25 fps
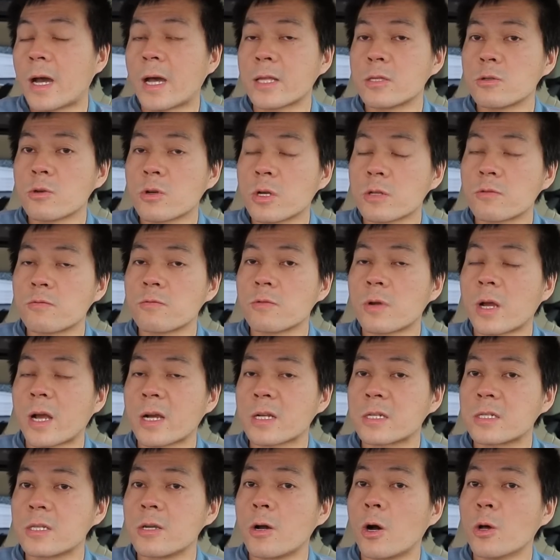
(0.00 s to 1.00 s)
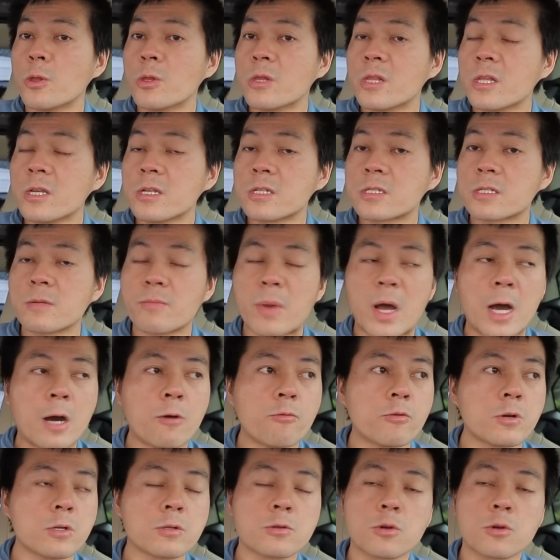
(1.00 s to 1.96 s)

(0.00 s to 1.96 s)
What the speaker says: and you can actually unleash the power